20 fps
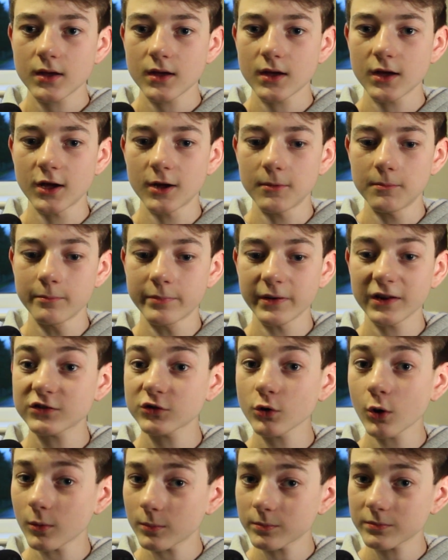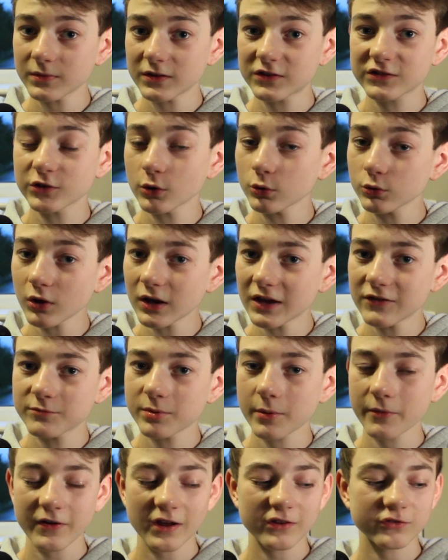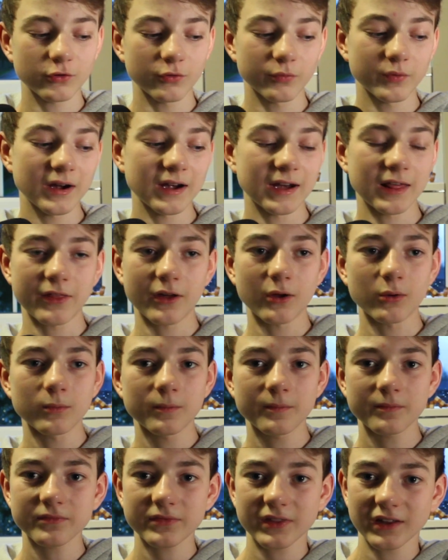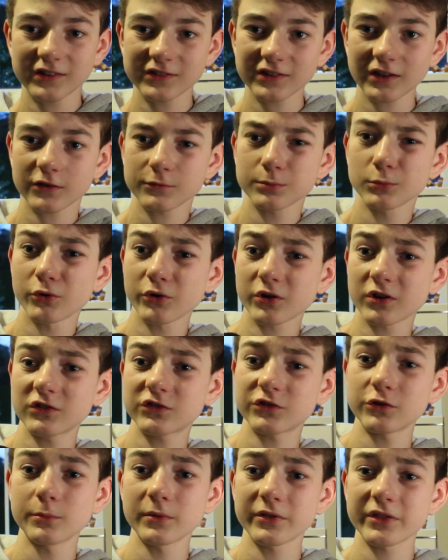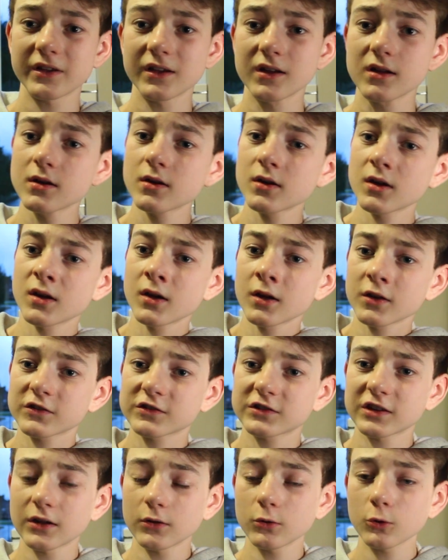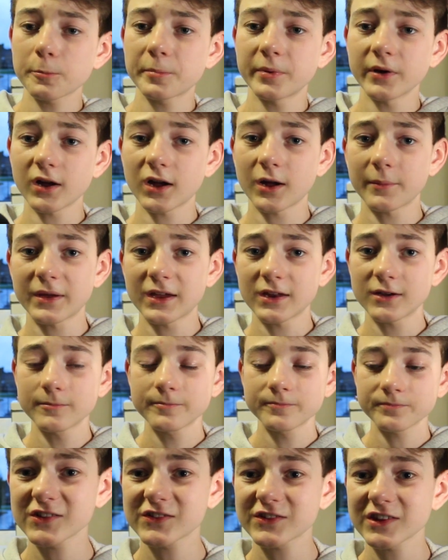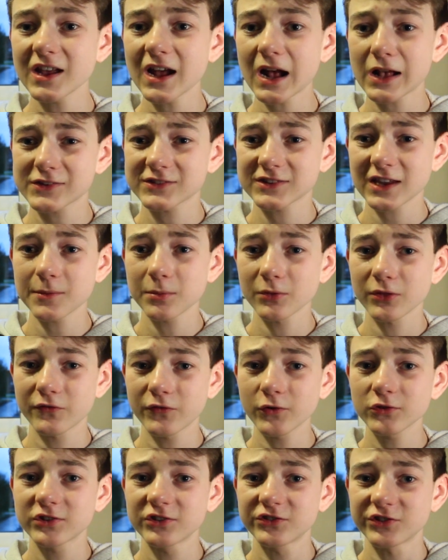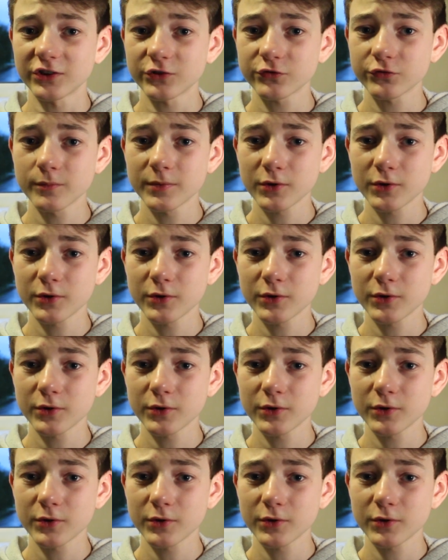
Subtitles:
But it's still not even professional, really, though. They say it's more a consumer thing still, but I mean, you can see how stable the footage is from